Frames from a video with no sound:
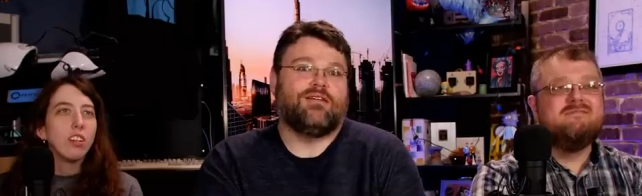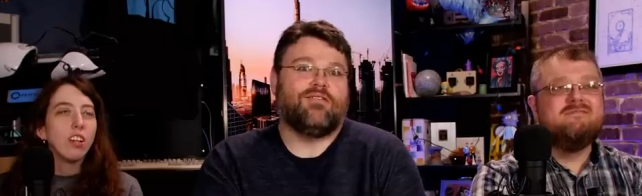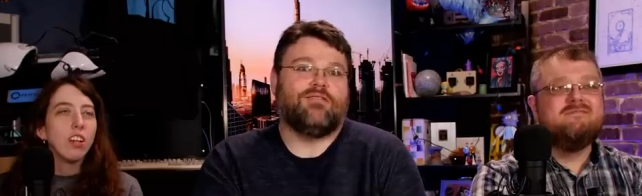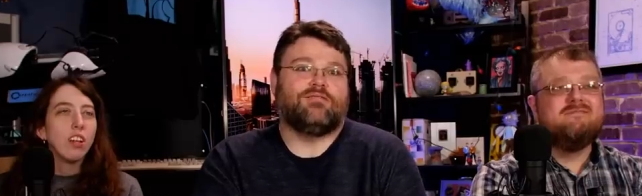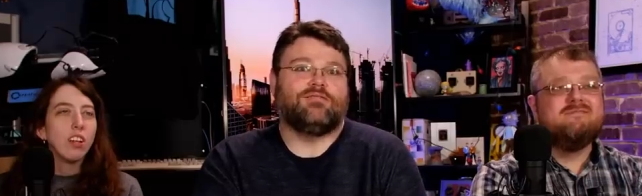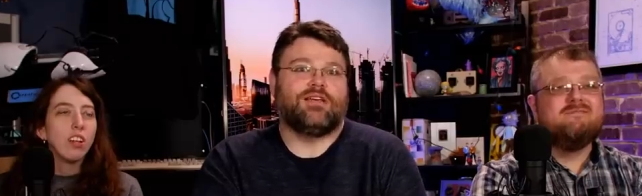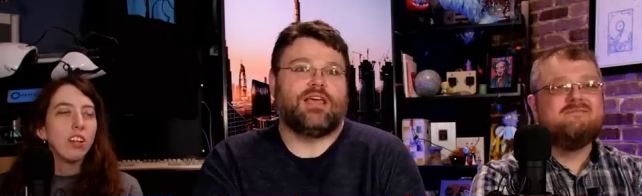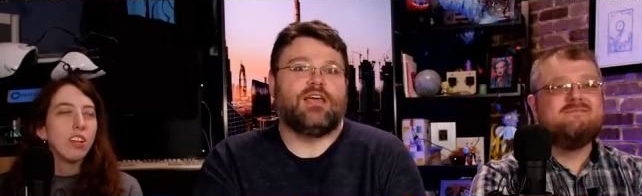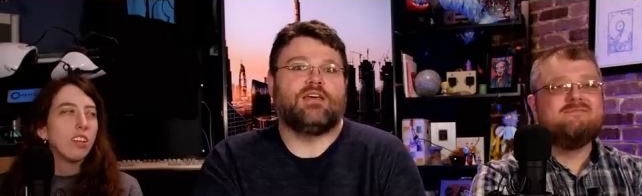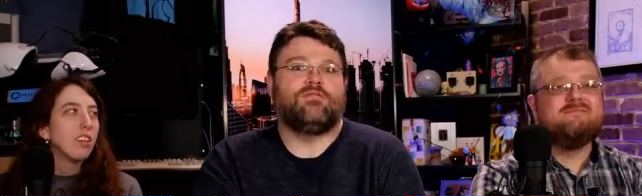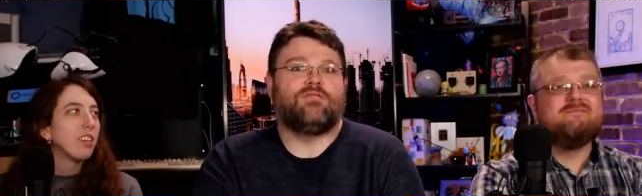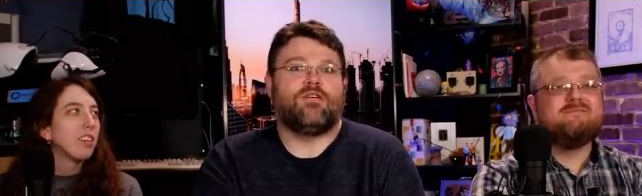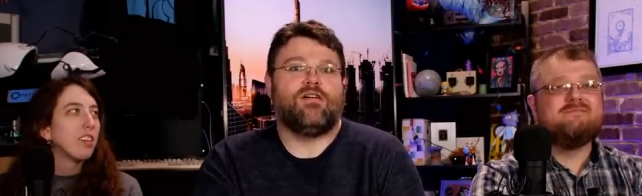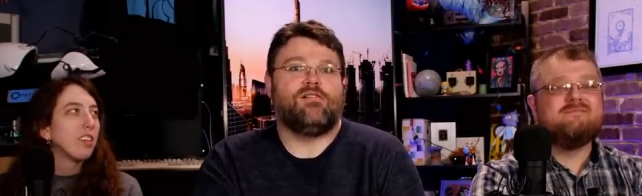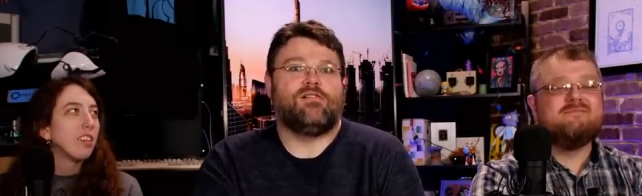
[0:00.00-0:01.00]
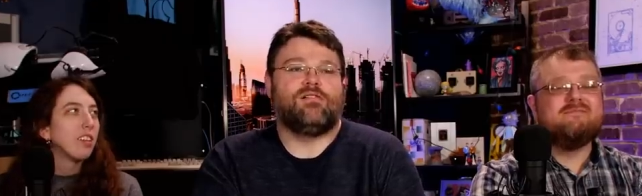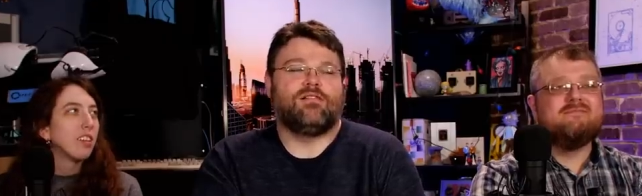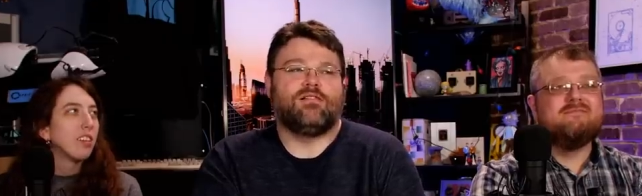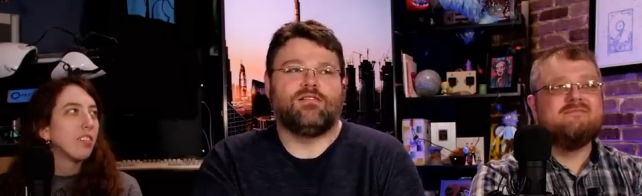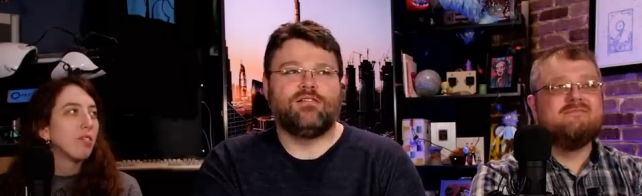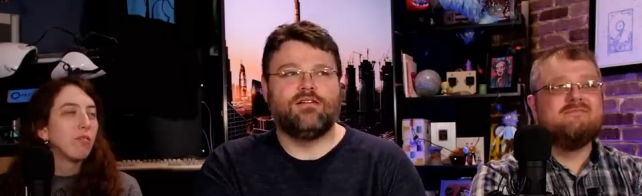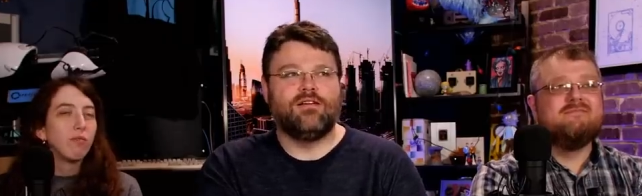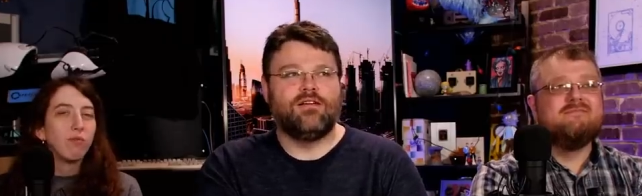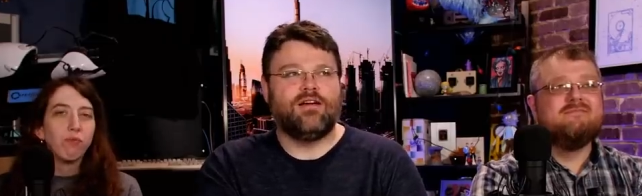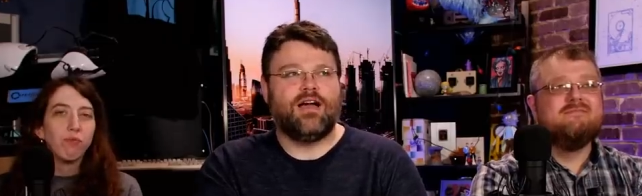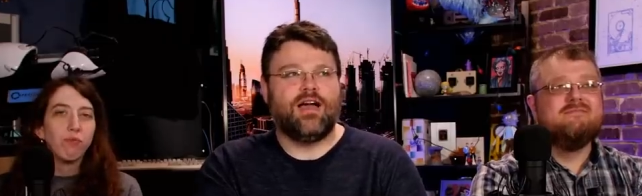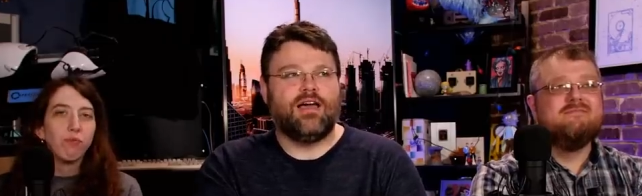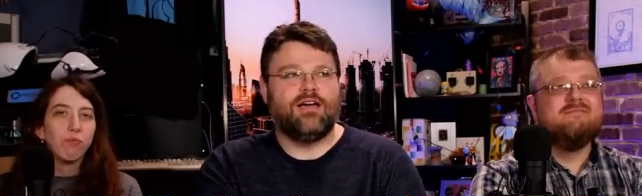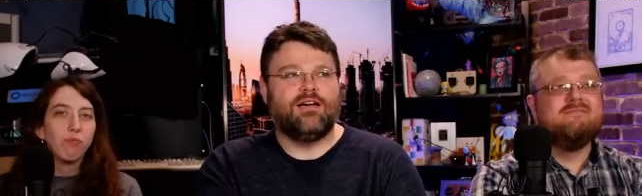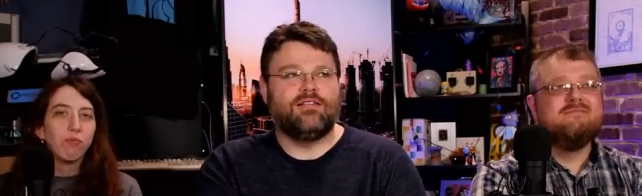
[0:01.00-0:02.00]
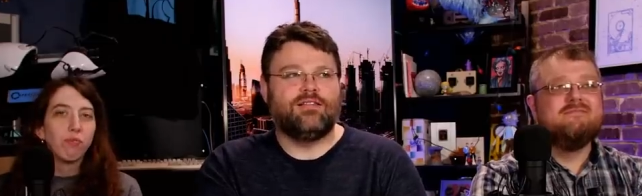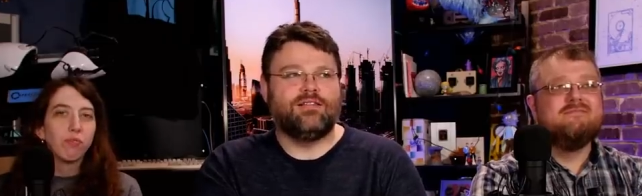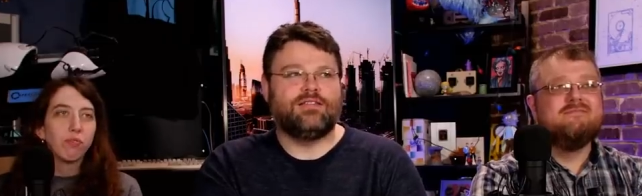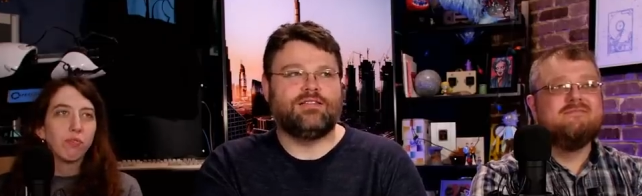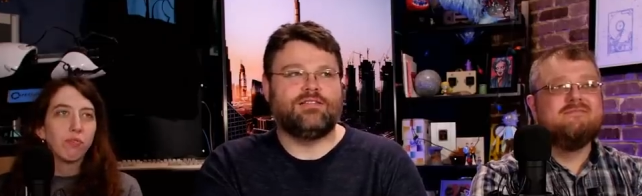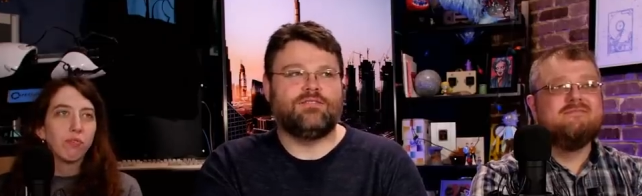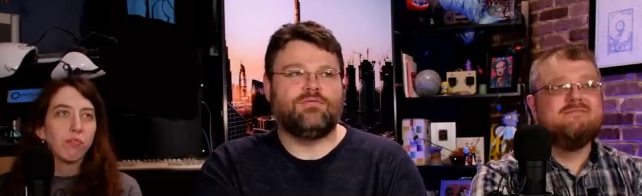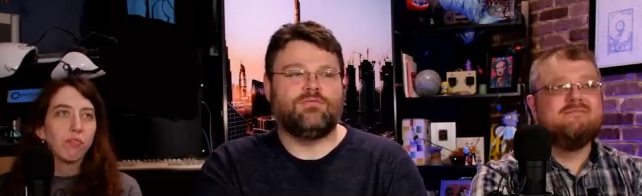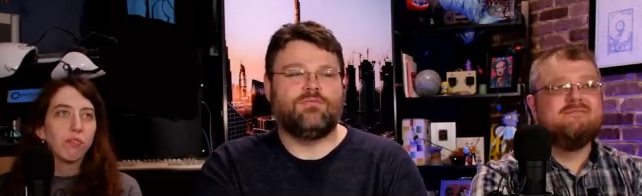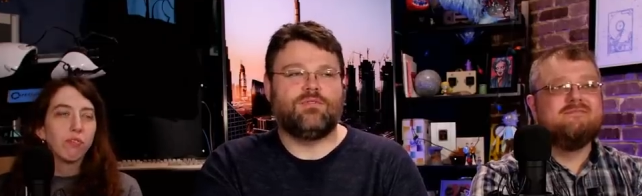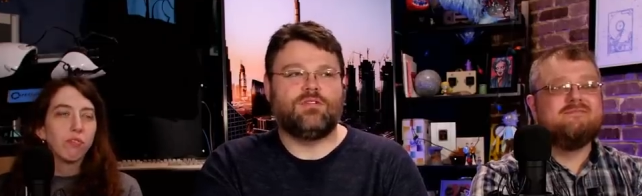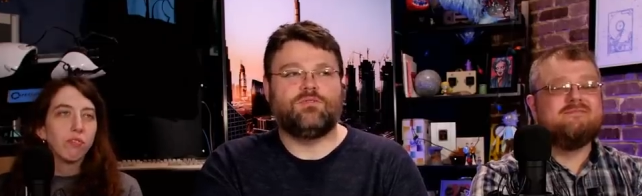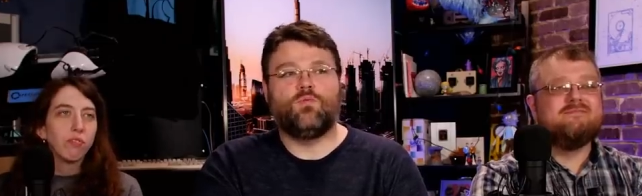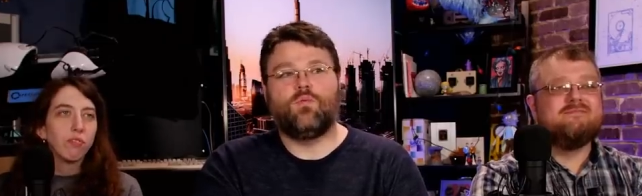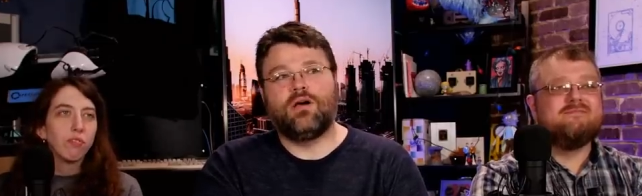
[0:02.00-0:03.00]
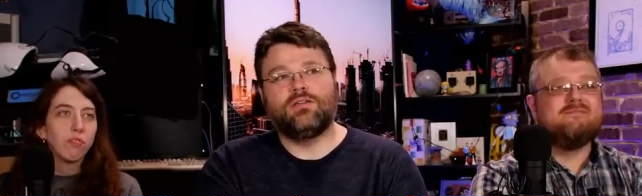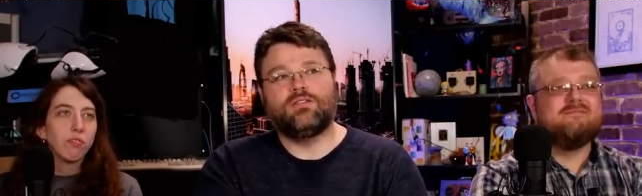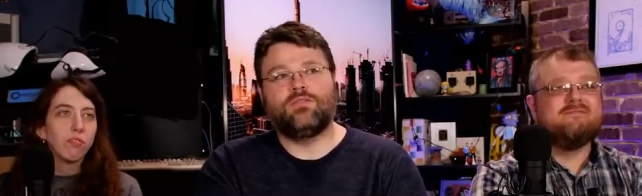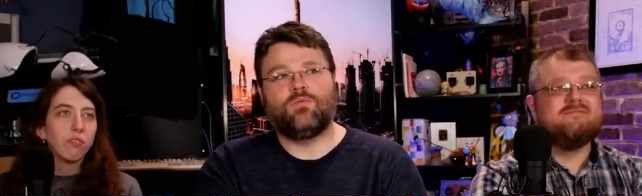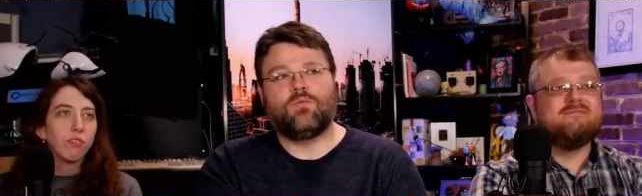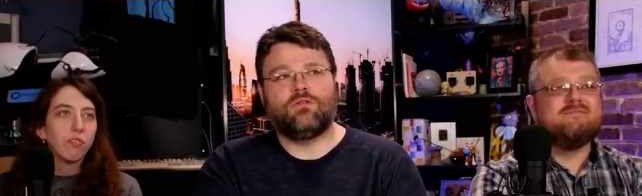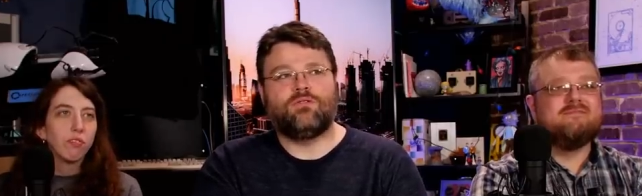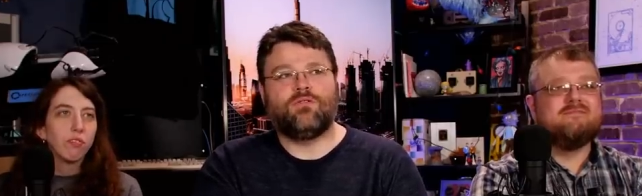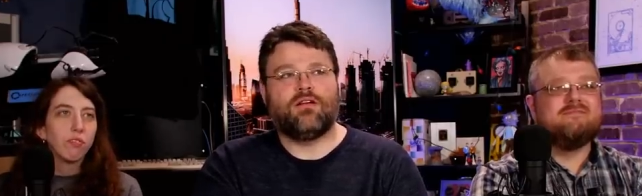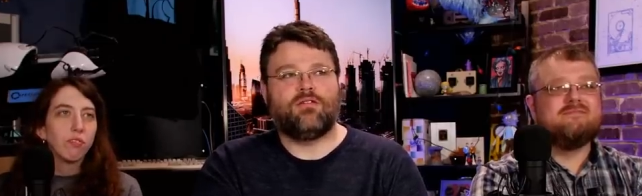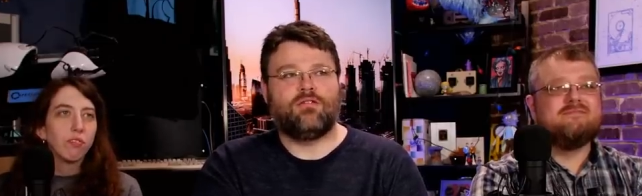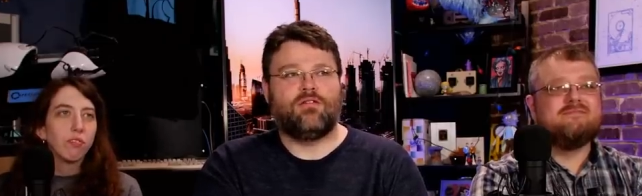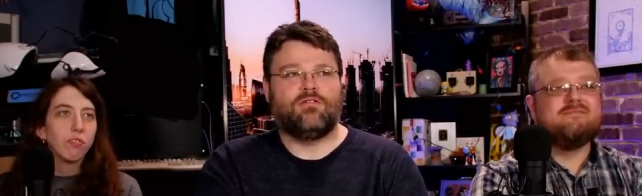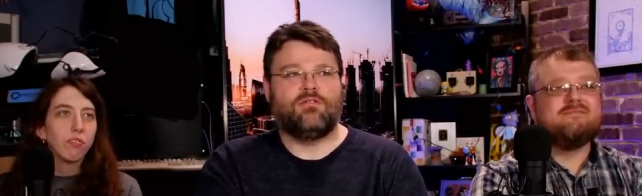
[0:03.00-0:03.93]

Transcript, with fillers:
Speaker 1: called The King of Kong and this is the this was the world record